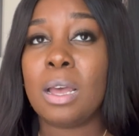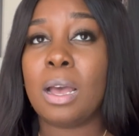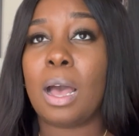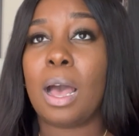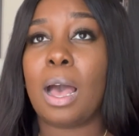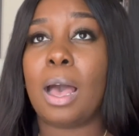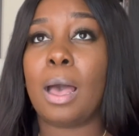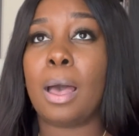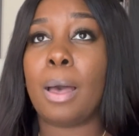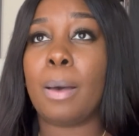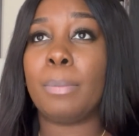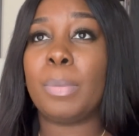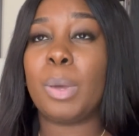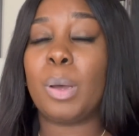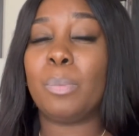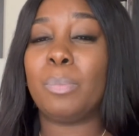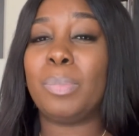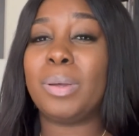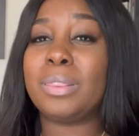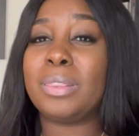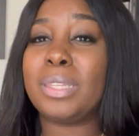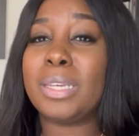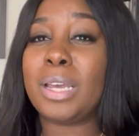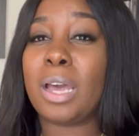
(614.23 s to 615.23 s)

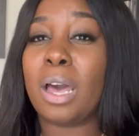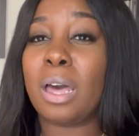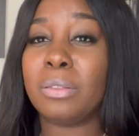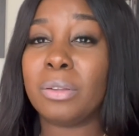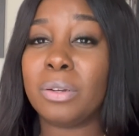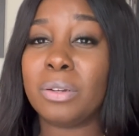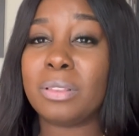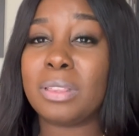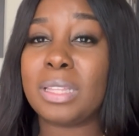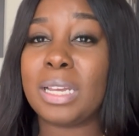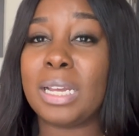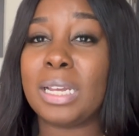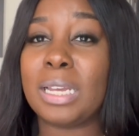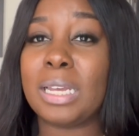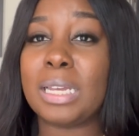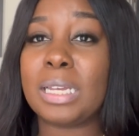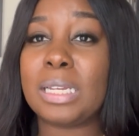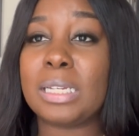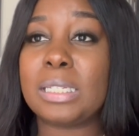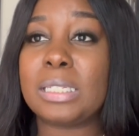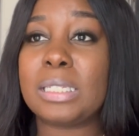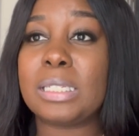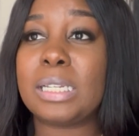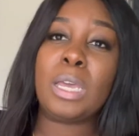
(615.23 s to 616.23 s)
But the other thing
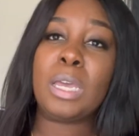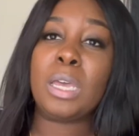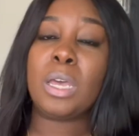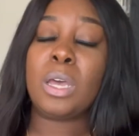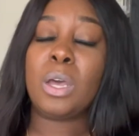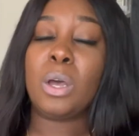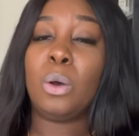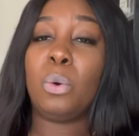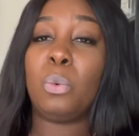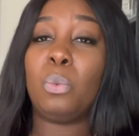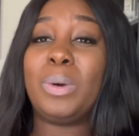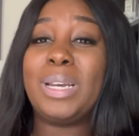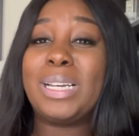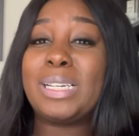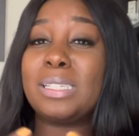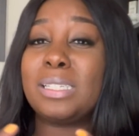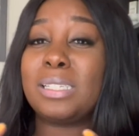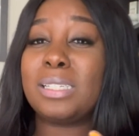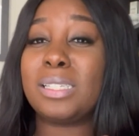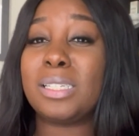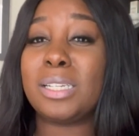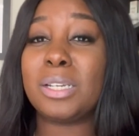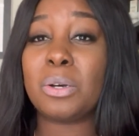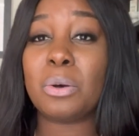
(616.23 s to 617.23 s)
is, Wix
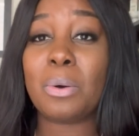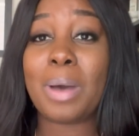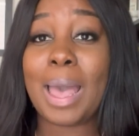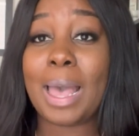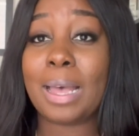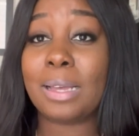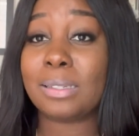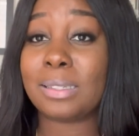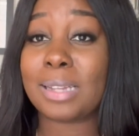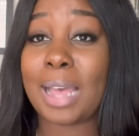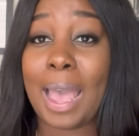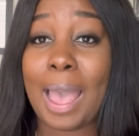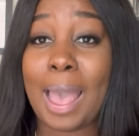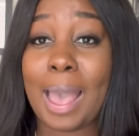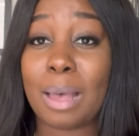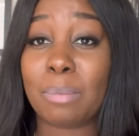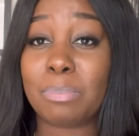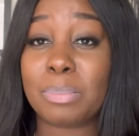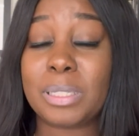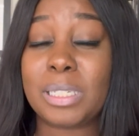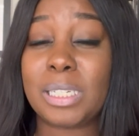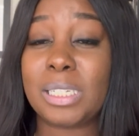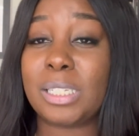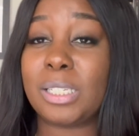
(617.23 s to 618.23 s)
still has
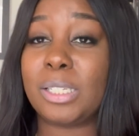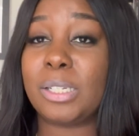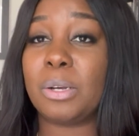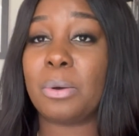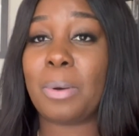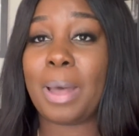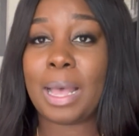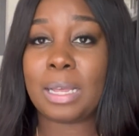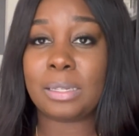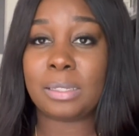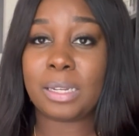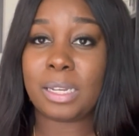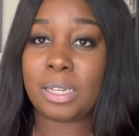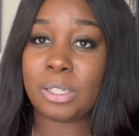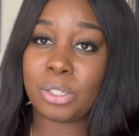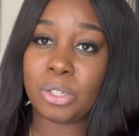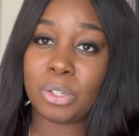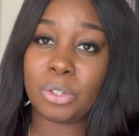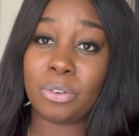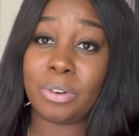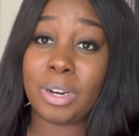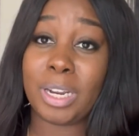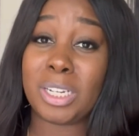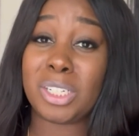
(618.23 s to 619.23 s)
apps, it still has
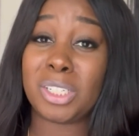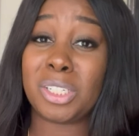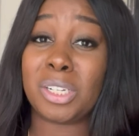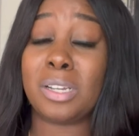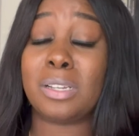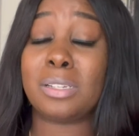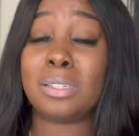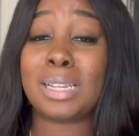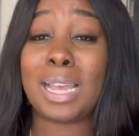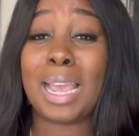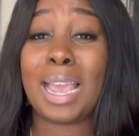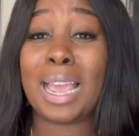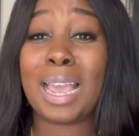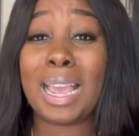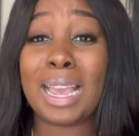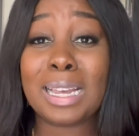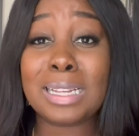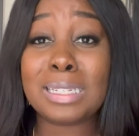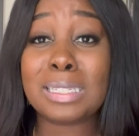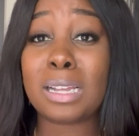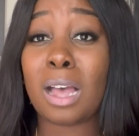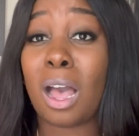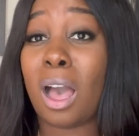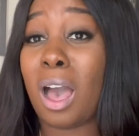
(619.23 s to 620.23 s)
integrations,
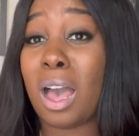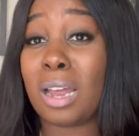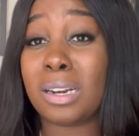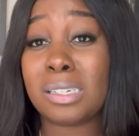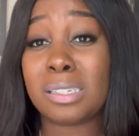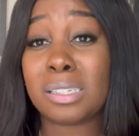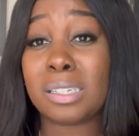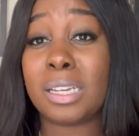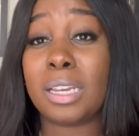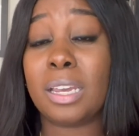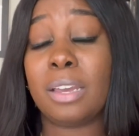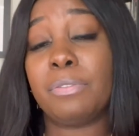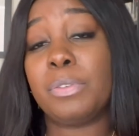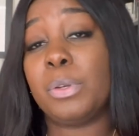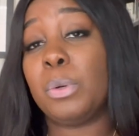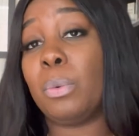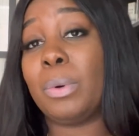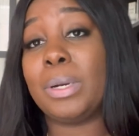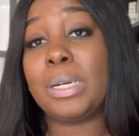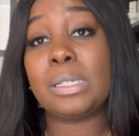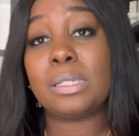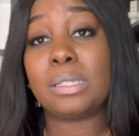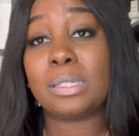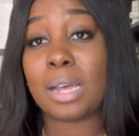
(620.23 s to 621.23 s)
and honestly, if you
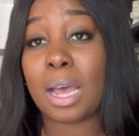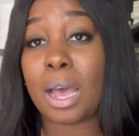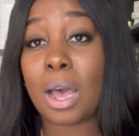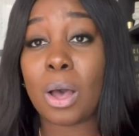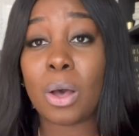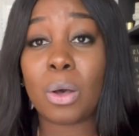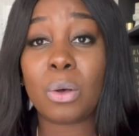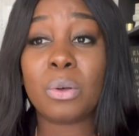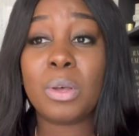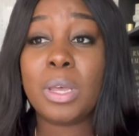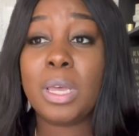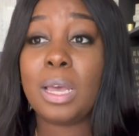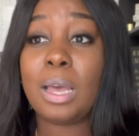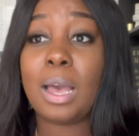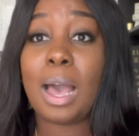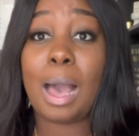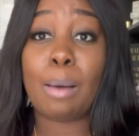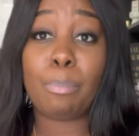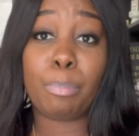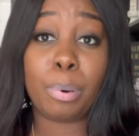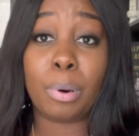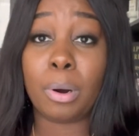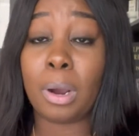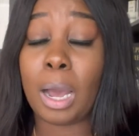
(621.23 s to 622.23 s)
want to sell
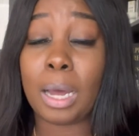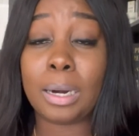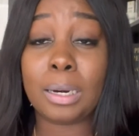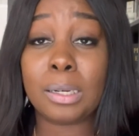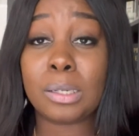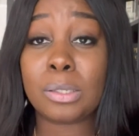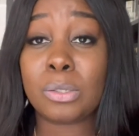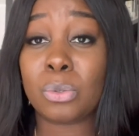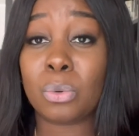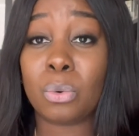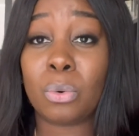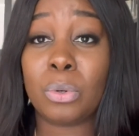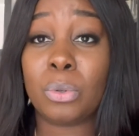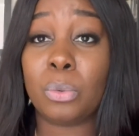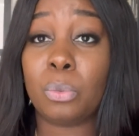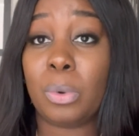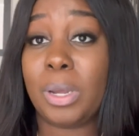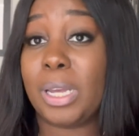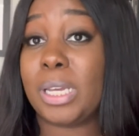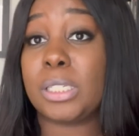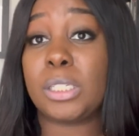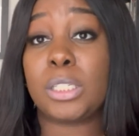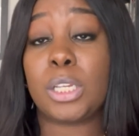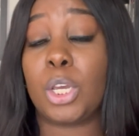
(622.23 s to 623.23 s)
products on
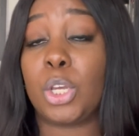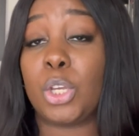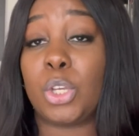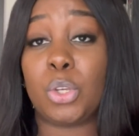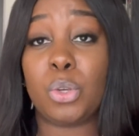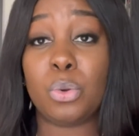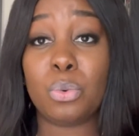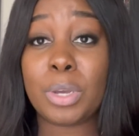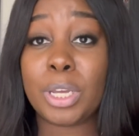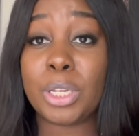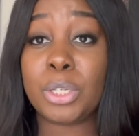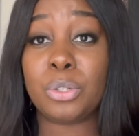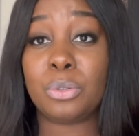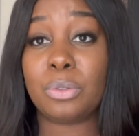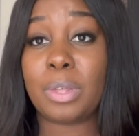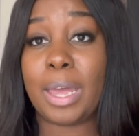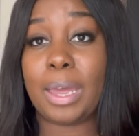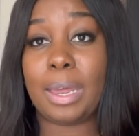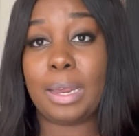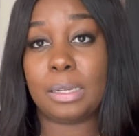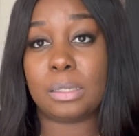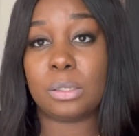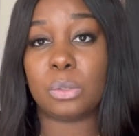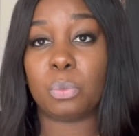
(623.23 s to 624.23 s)
Wix, you can do
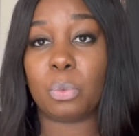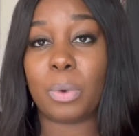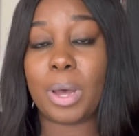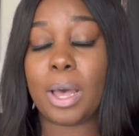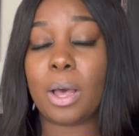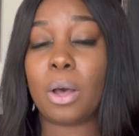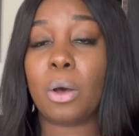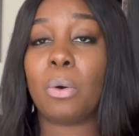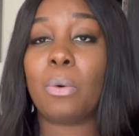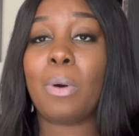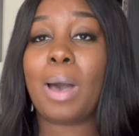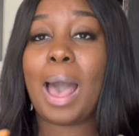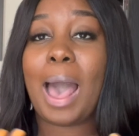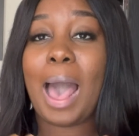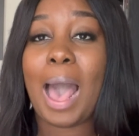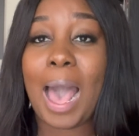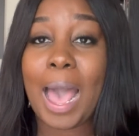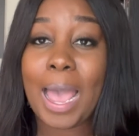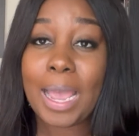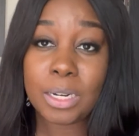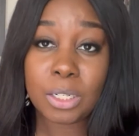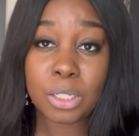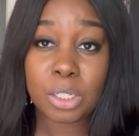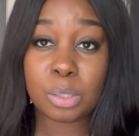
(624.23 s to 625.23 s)
that as well.
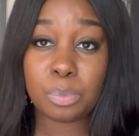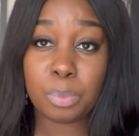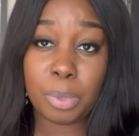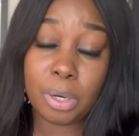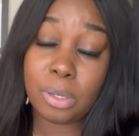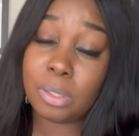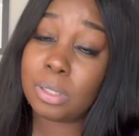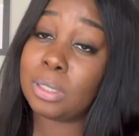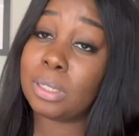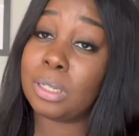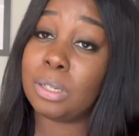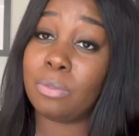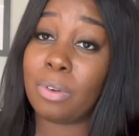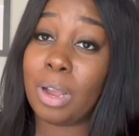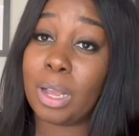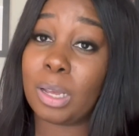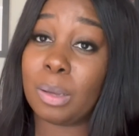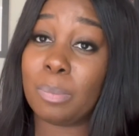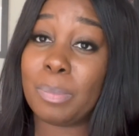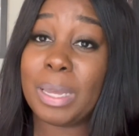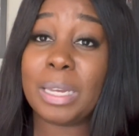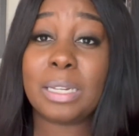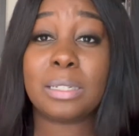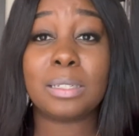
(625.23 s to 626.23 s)
I just personally
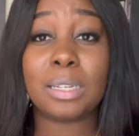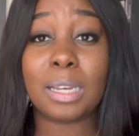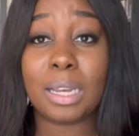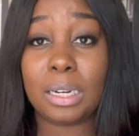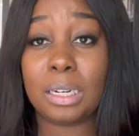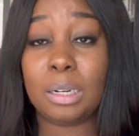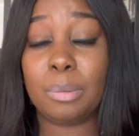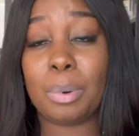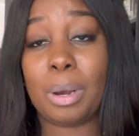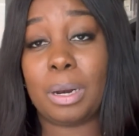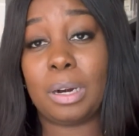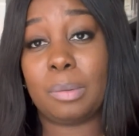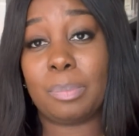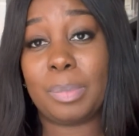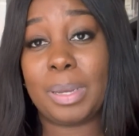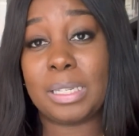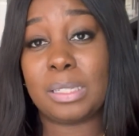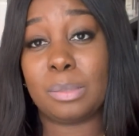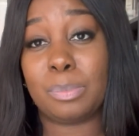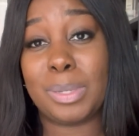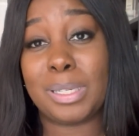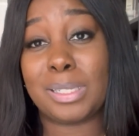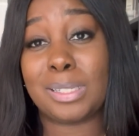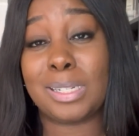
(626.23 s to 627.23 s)
recommend any
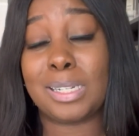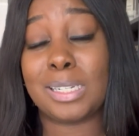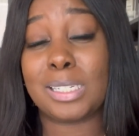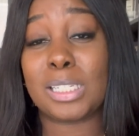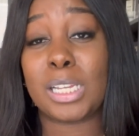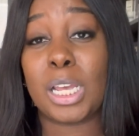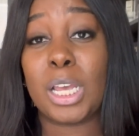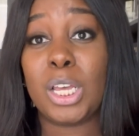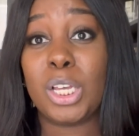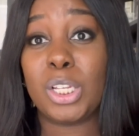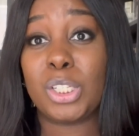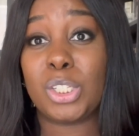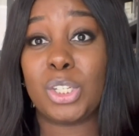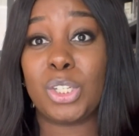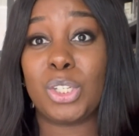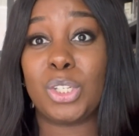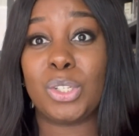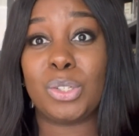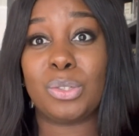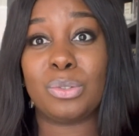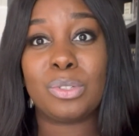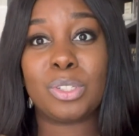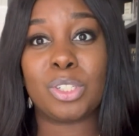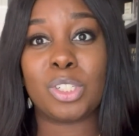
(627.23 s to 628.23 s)
product-based business to
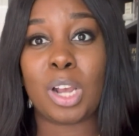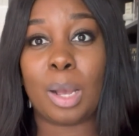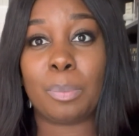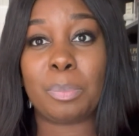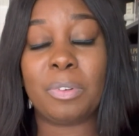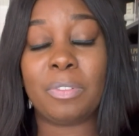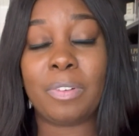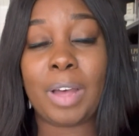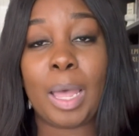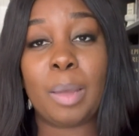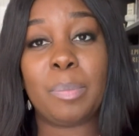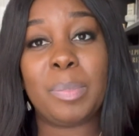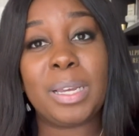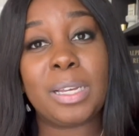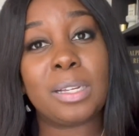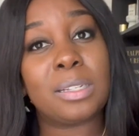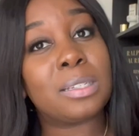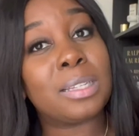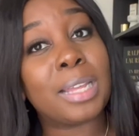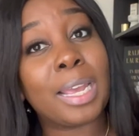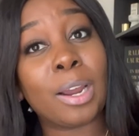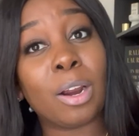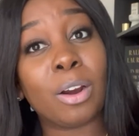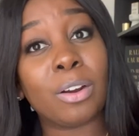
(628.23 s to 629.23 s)
use Shopify because
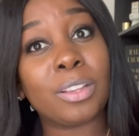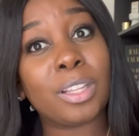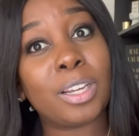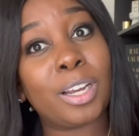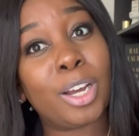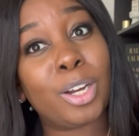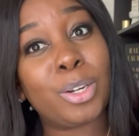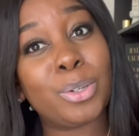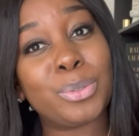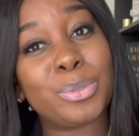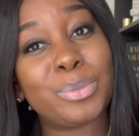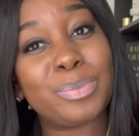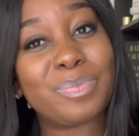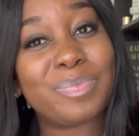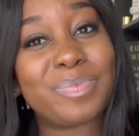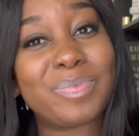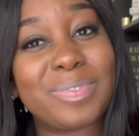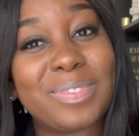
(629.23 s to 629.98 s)
they are the GOAT.